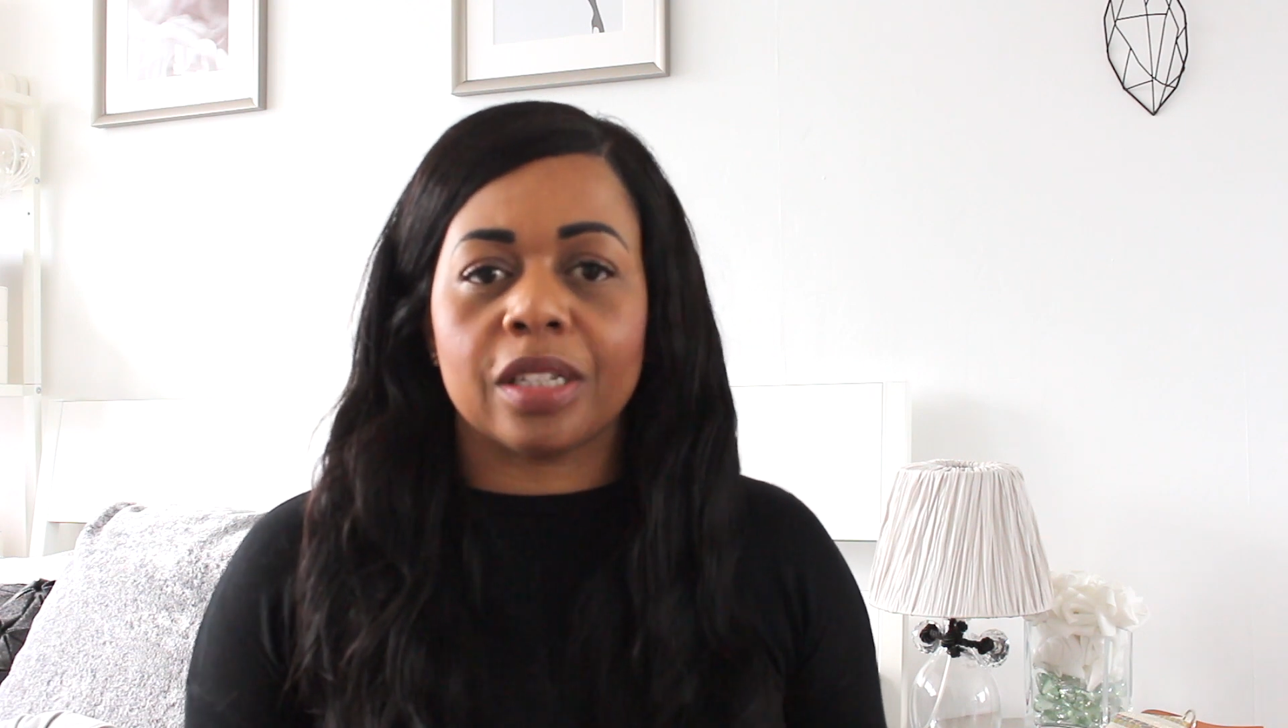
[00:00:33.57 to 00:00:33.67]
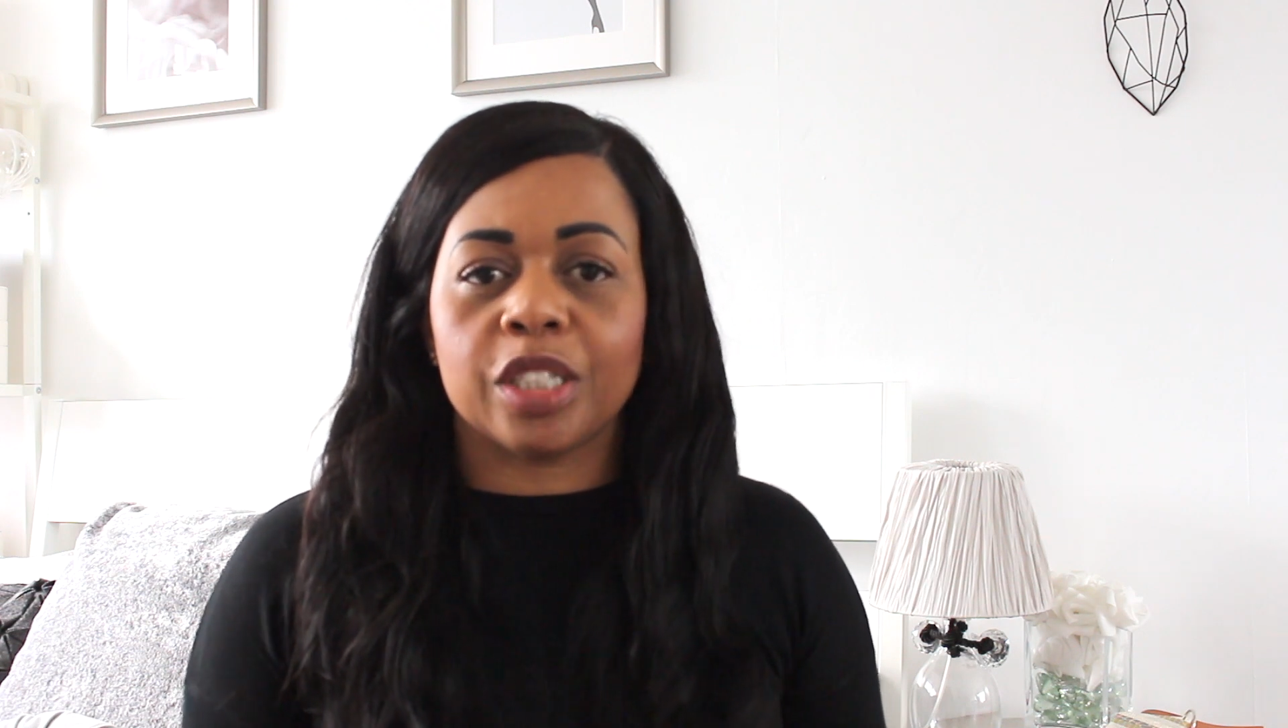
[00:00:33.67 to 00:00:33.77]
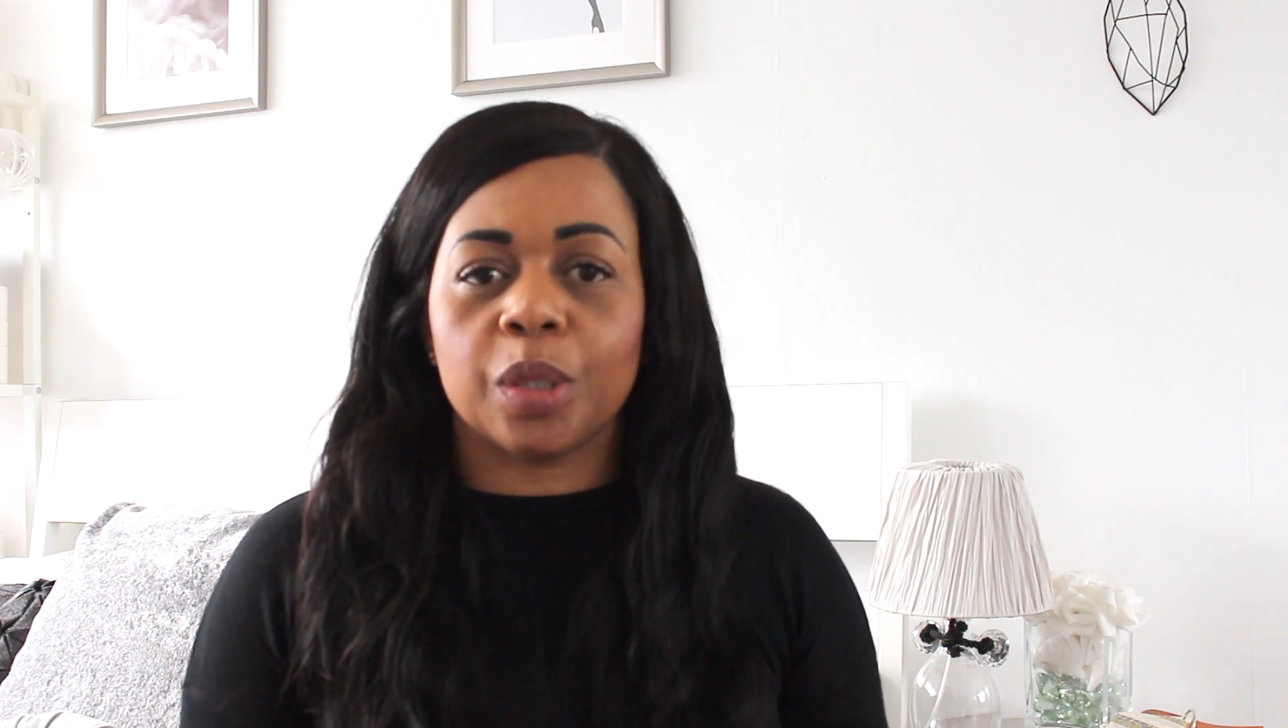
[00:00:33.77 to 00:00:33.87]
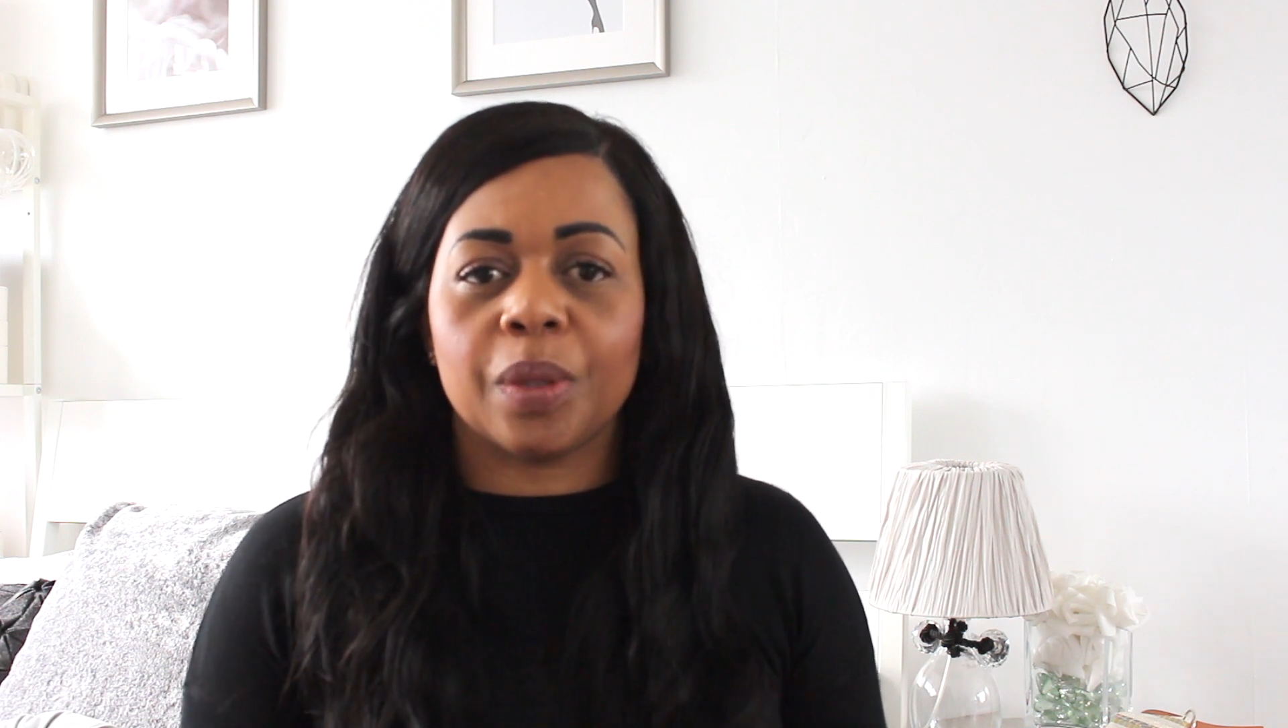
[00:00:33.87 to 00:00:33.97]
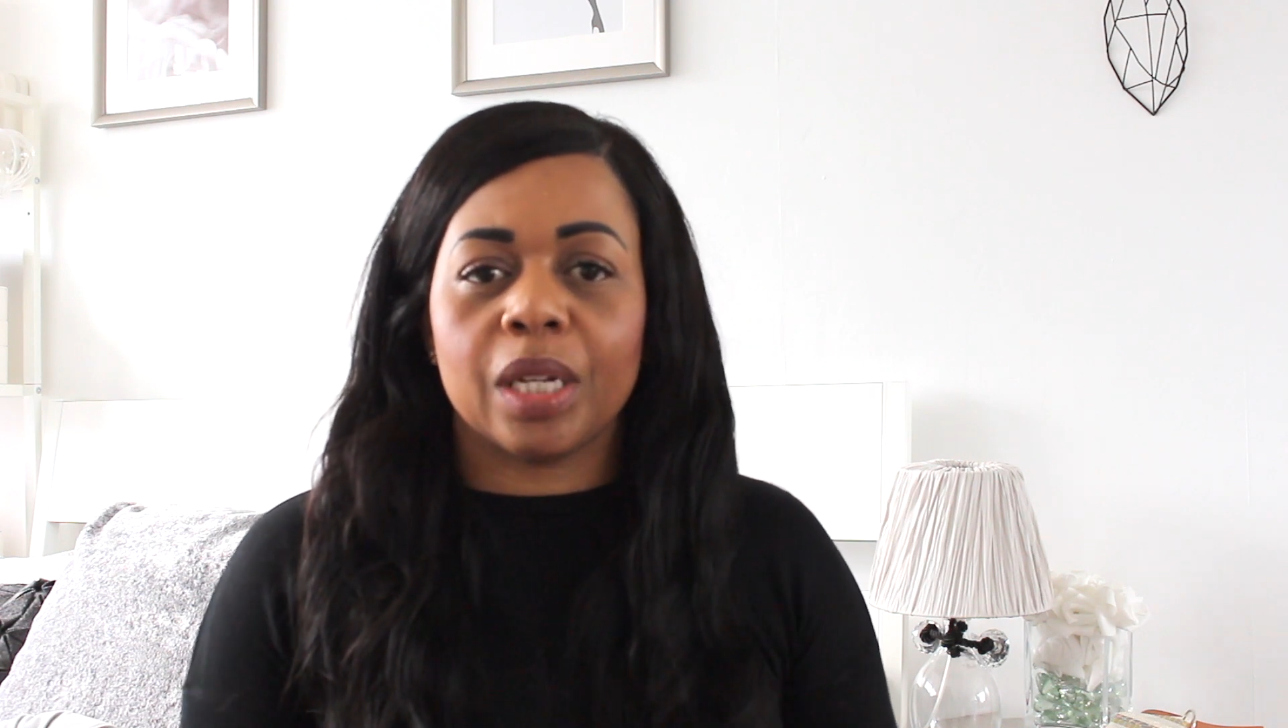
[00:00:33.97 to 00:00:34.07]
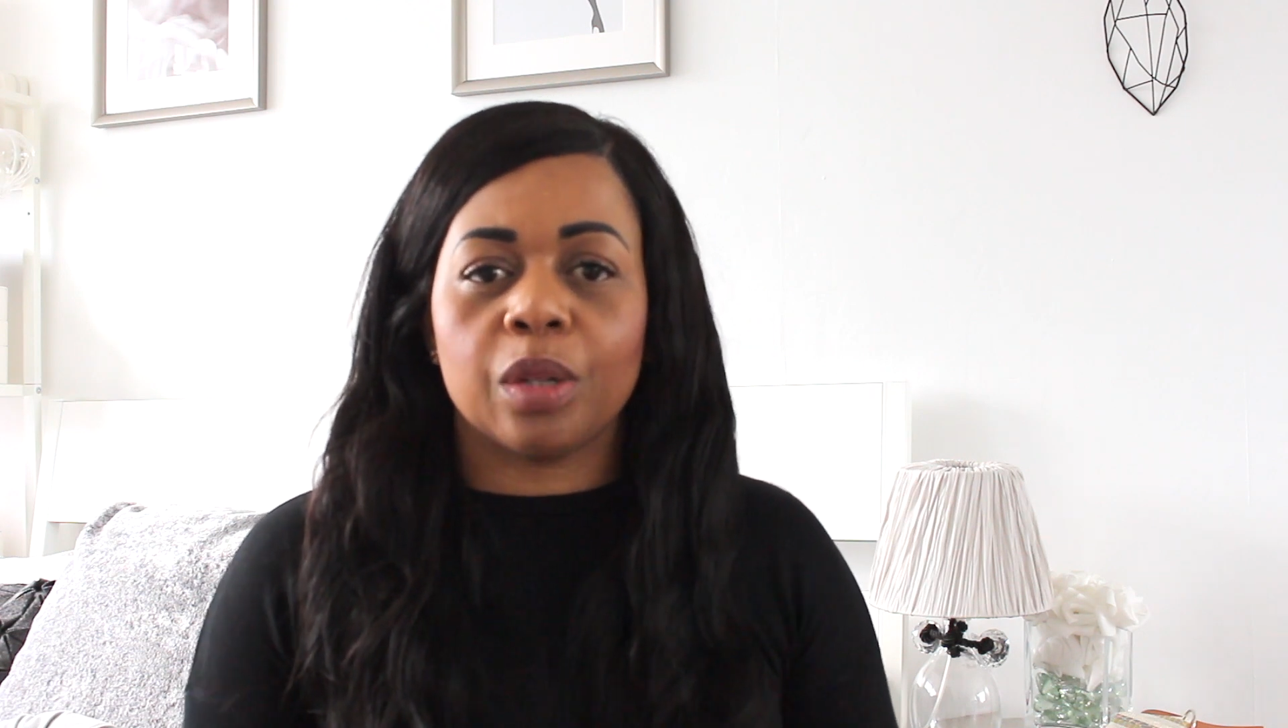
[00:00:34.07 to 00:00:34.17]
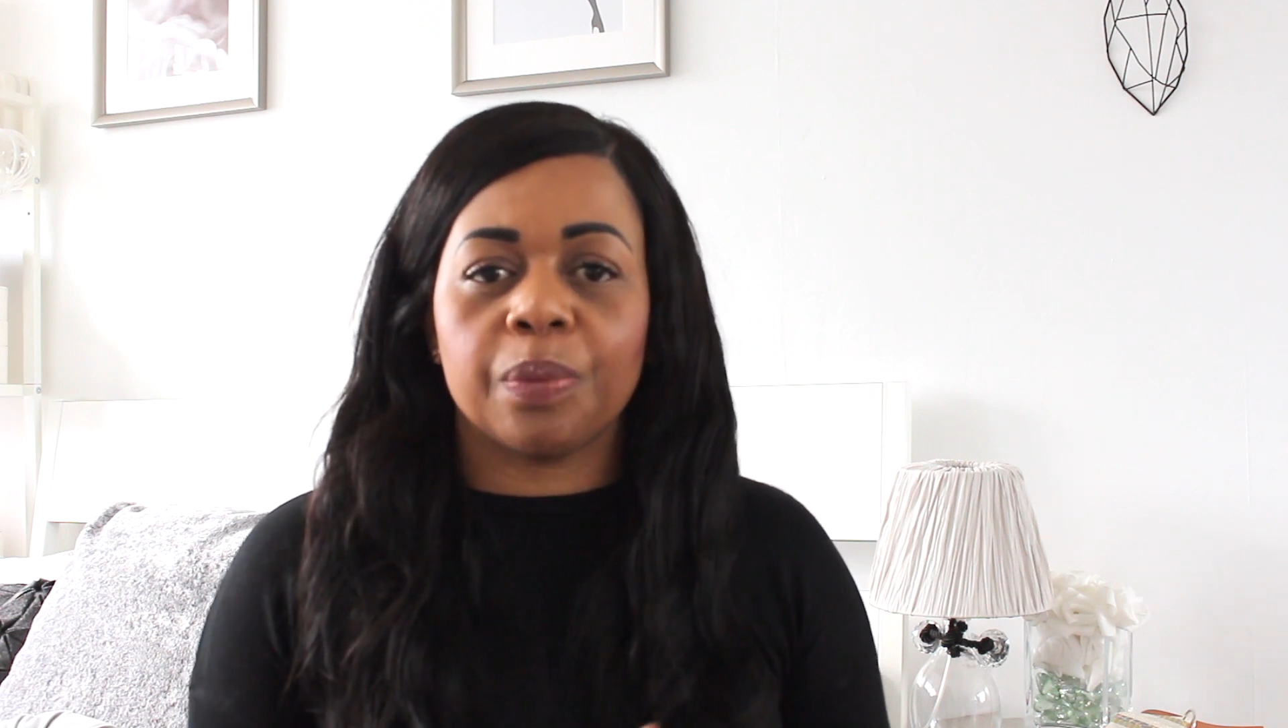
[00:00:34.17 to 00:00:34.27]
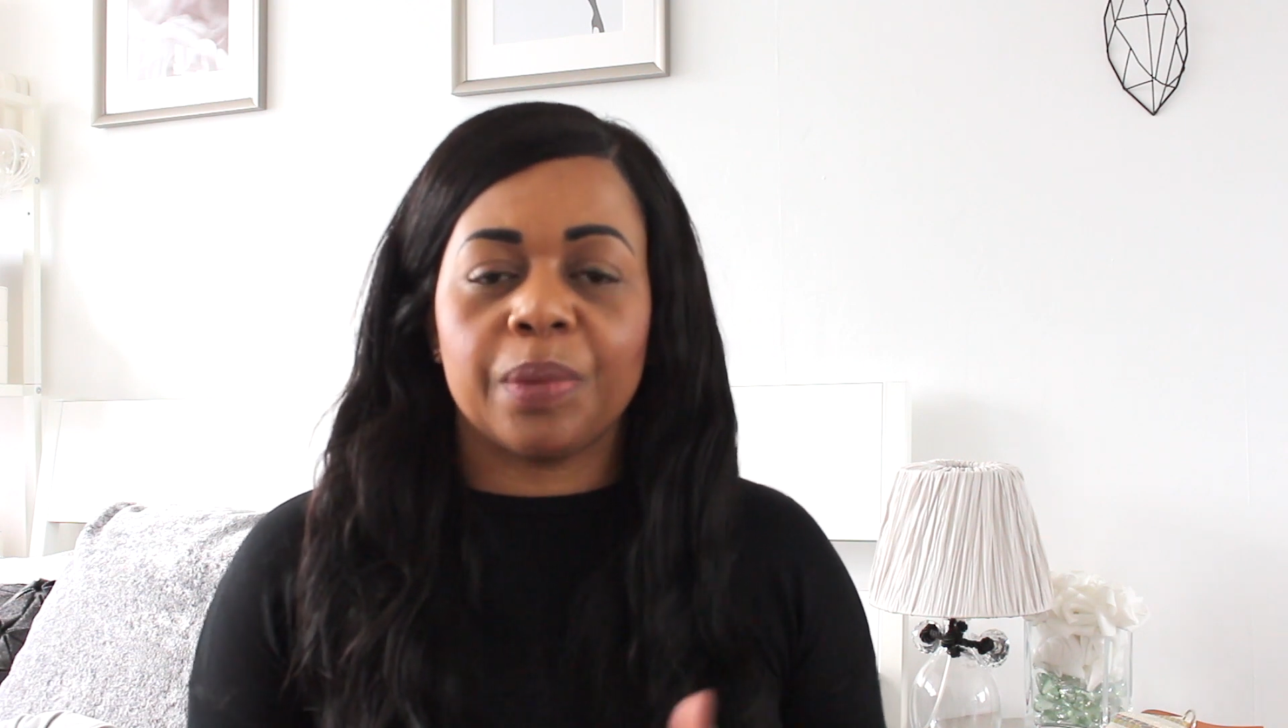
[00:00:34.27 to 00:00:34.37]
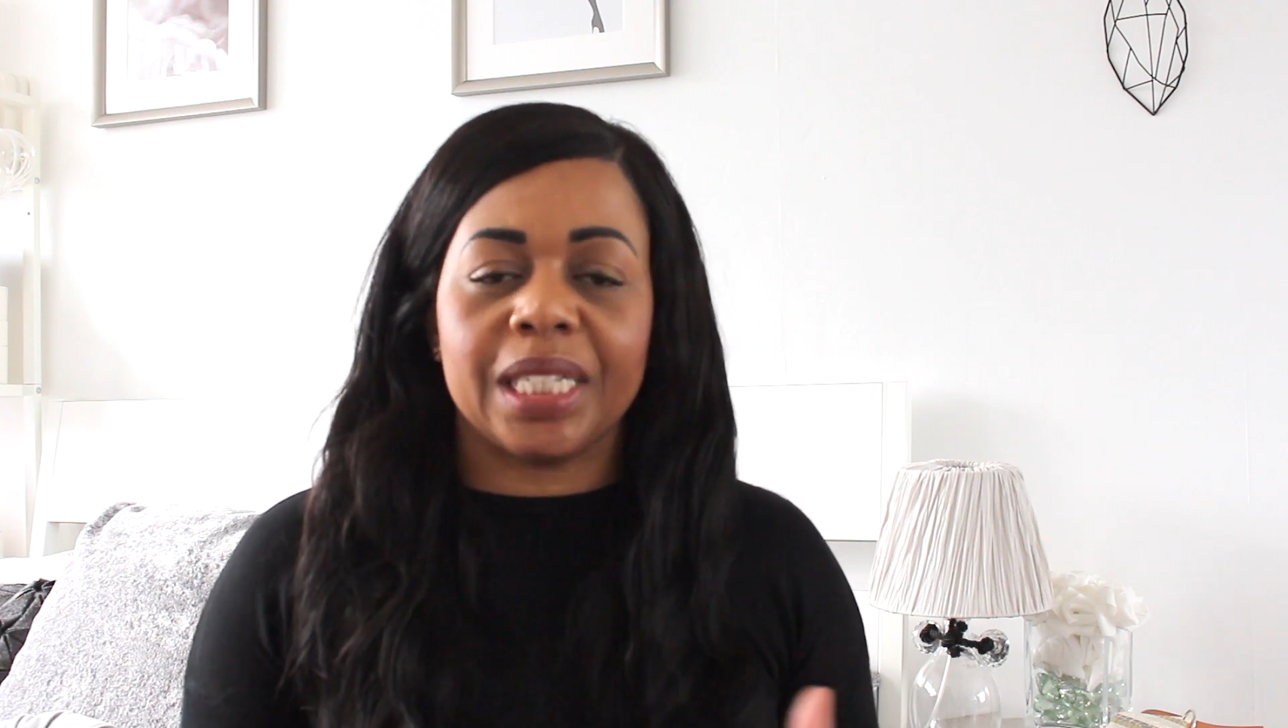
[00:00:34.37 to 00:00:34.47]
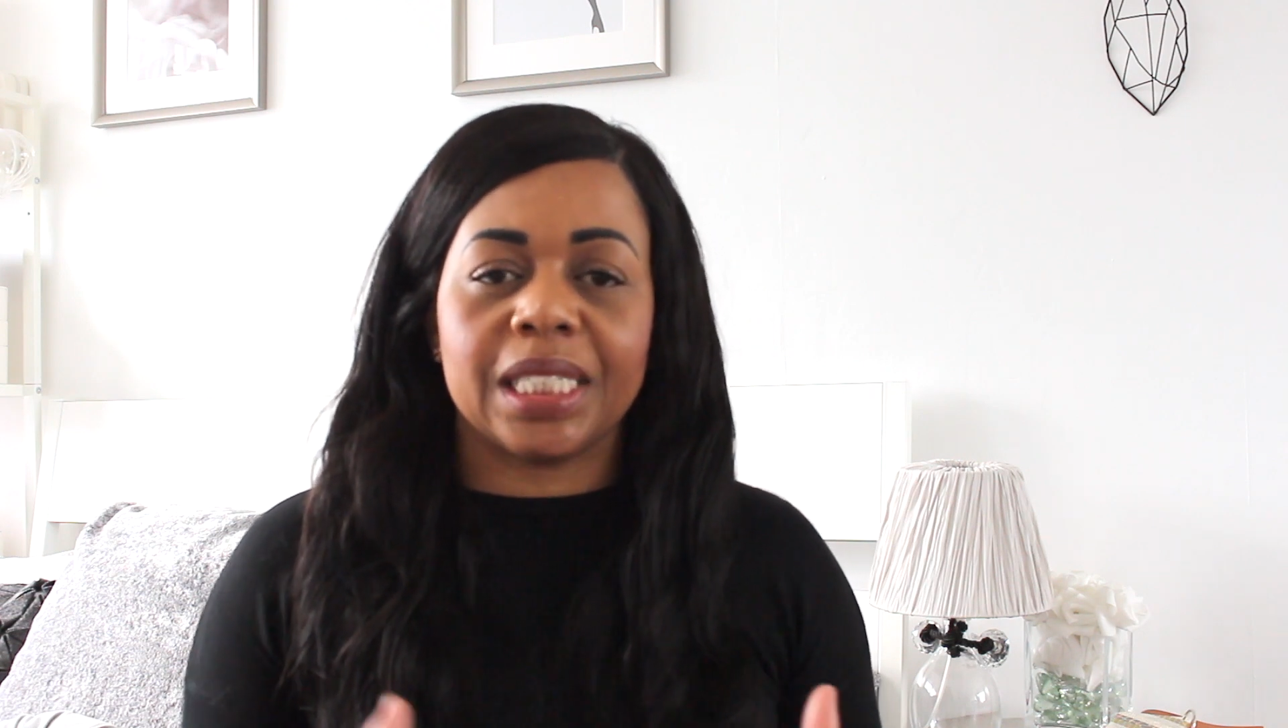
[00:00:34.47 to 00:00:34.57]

I do a little mini